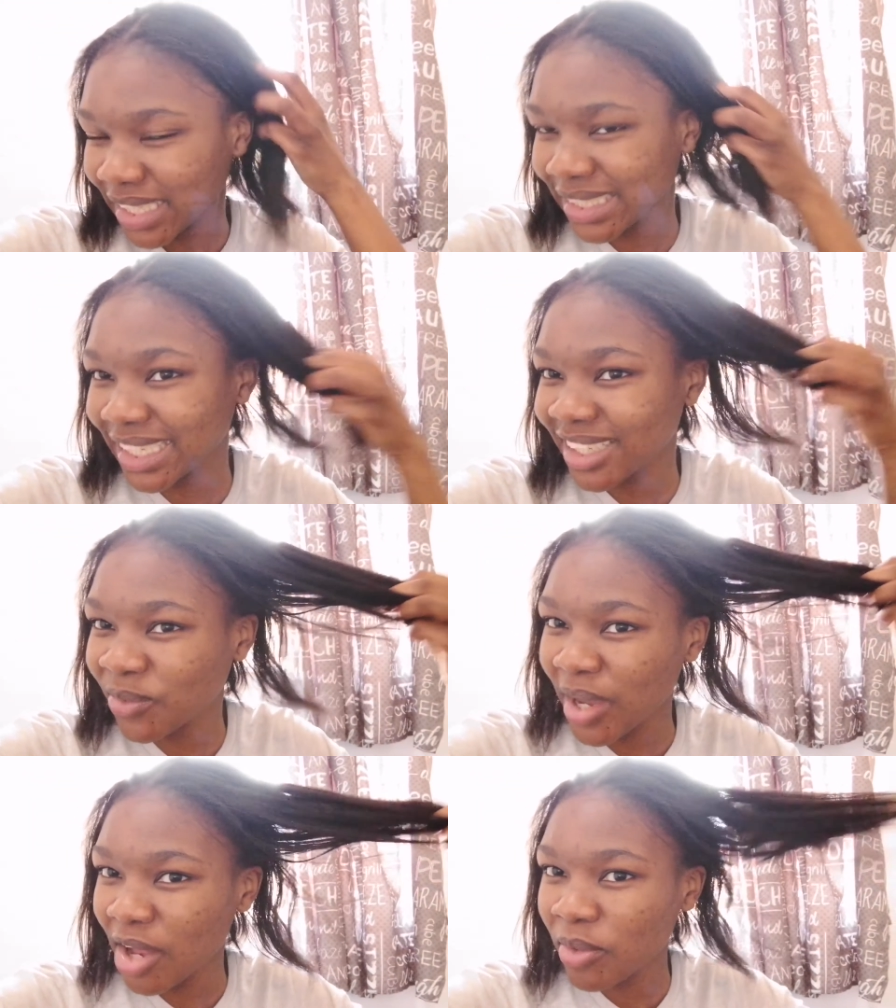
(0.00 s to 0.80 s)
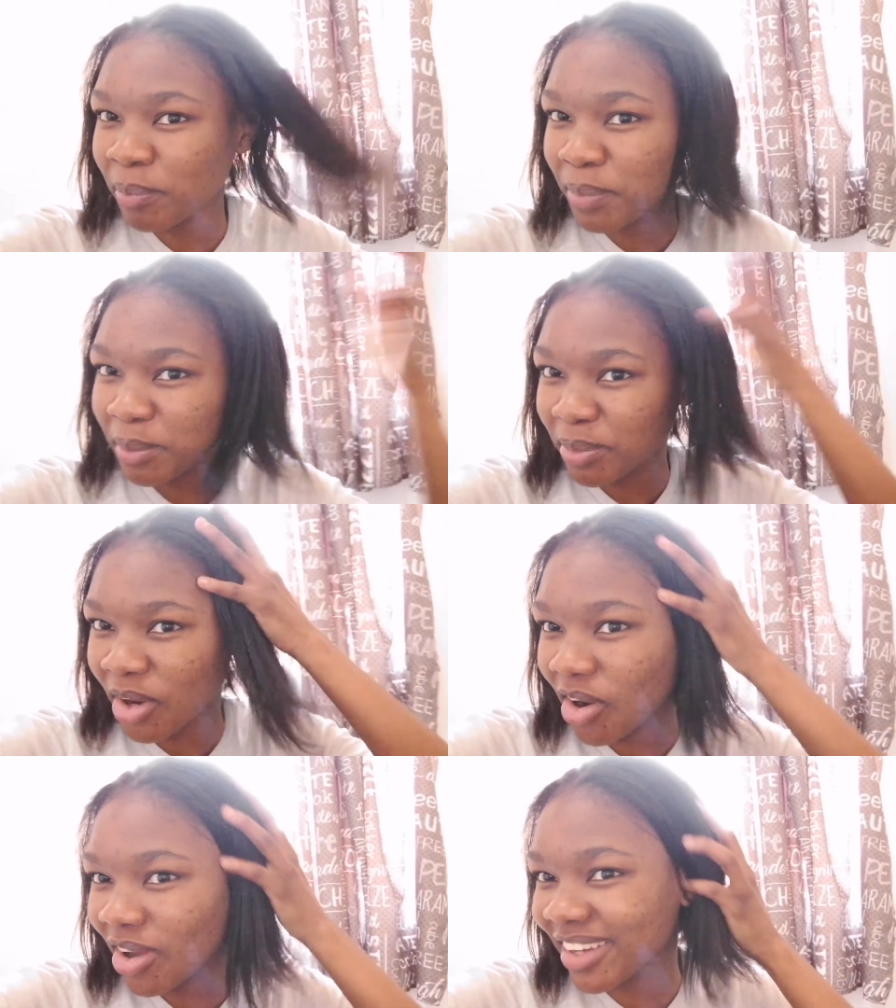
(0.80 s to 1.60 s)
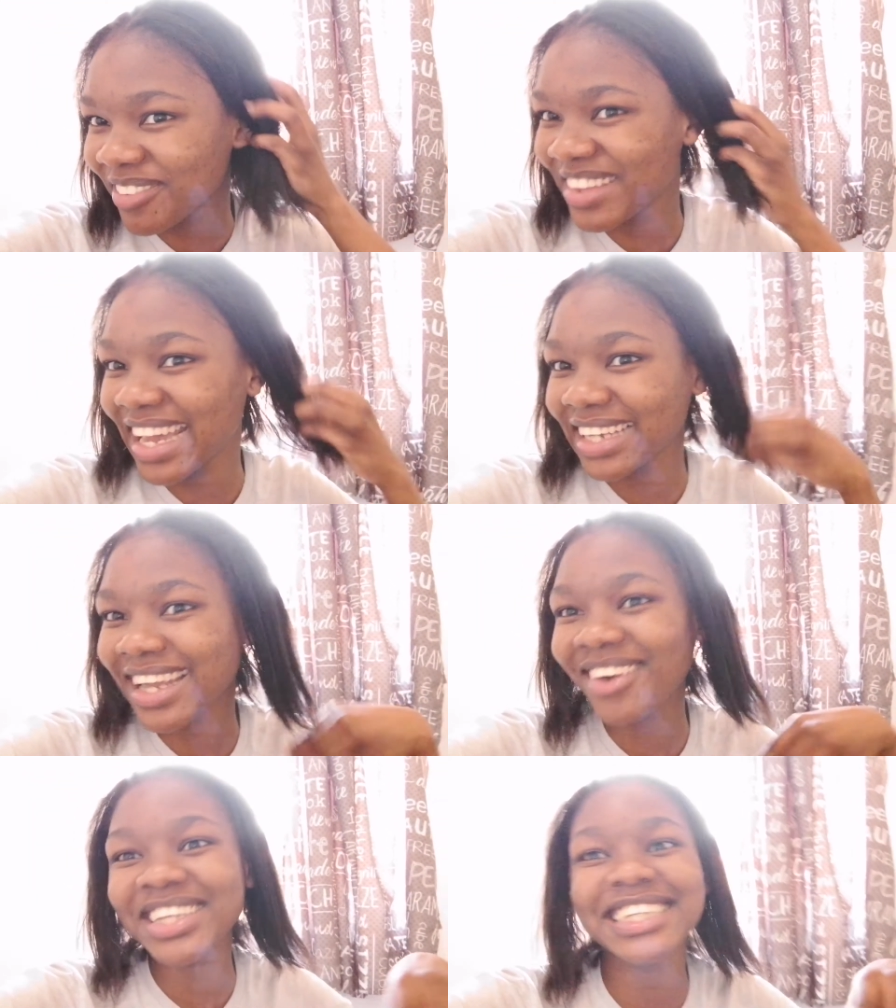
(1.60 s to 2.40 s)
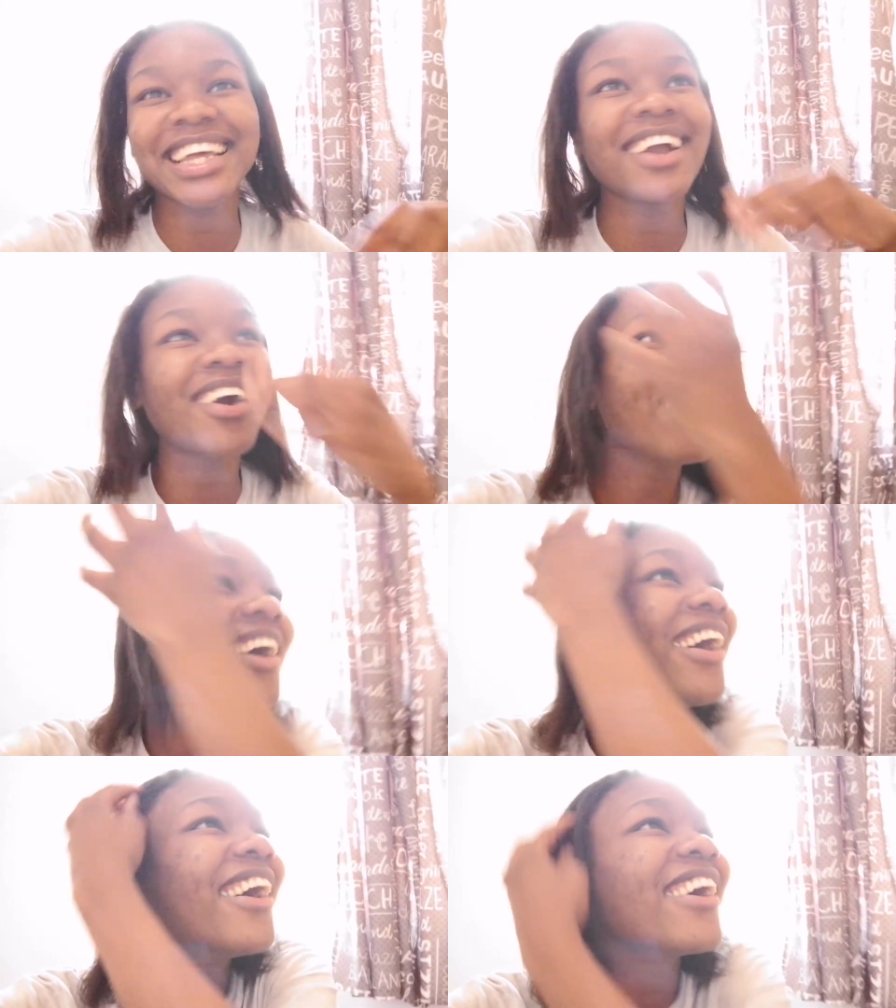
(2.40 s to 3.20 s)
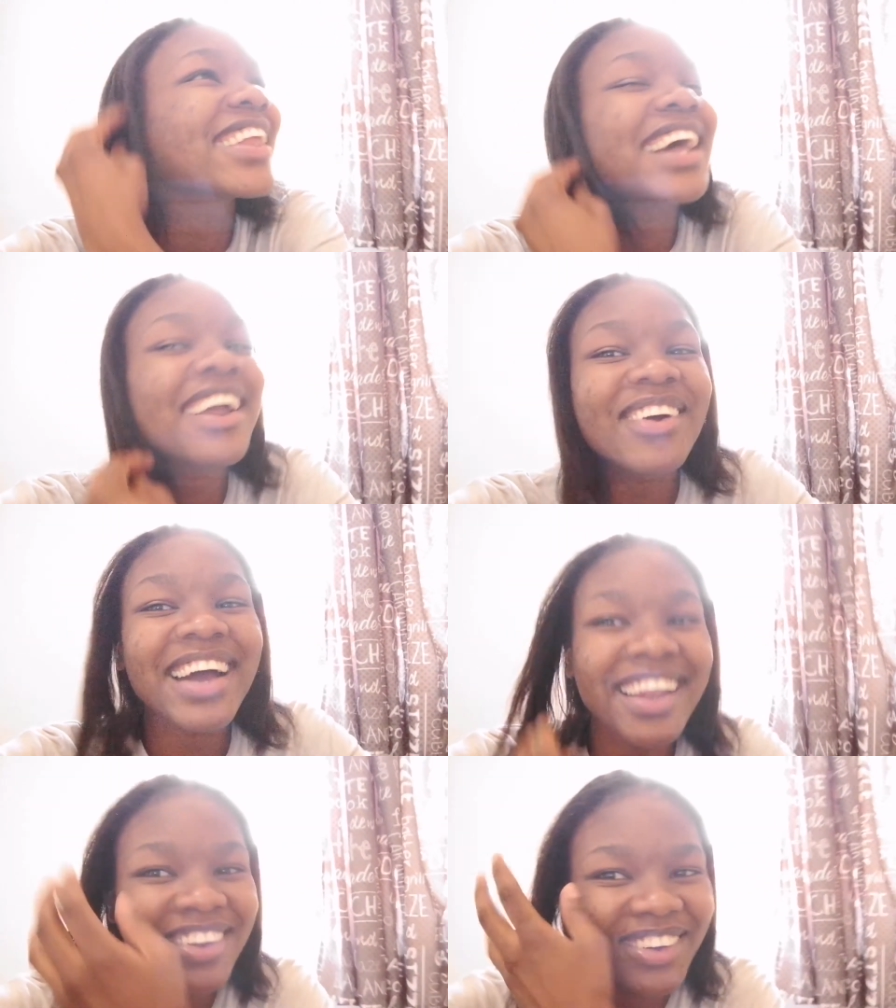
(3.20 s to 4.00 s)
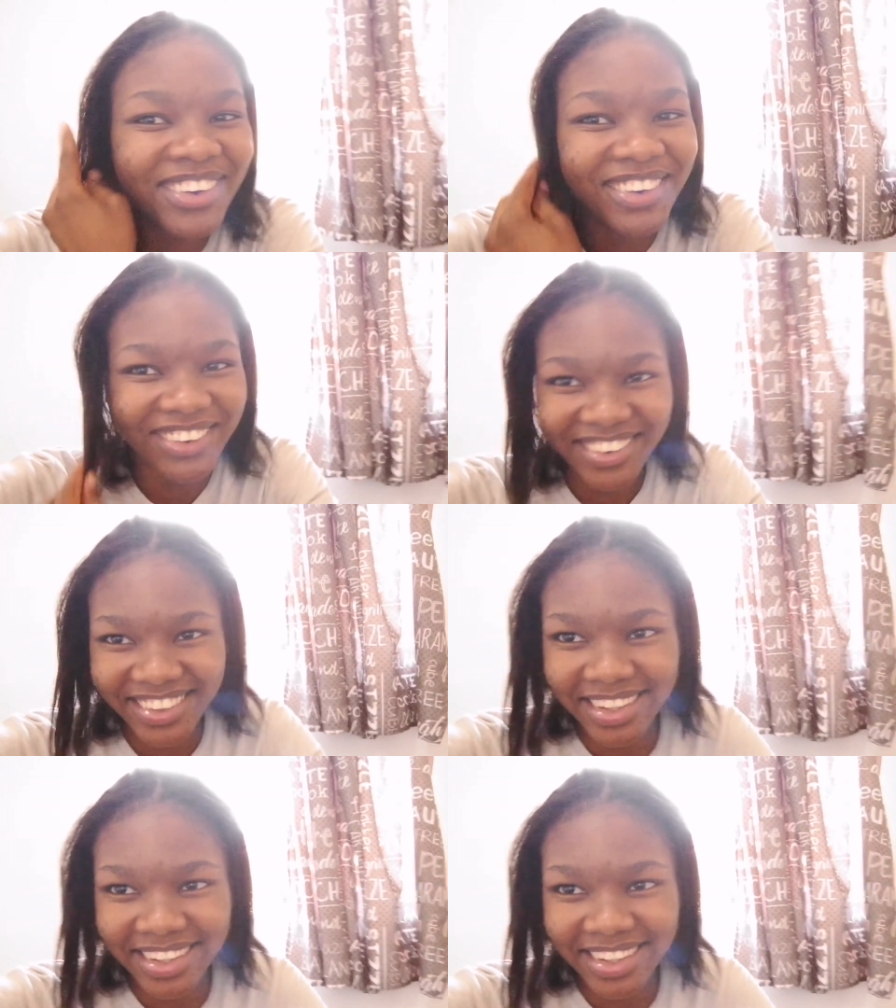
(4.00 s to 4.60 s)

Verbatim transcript: It's just weird when people call him that. I was like, oh, that one. Oh.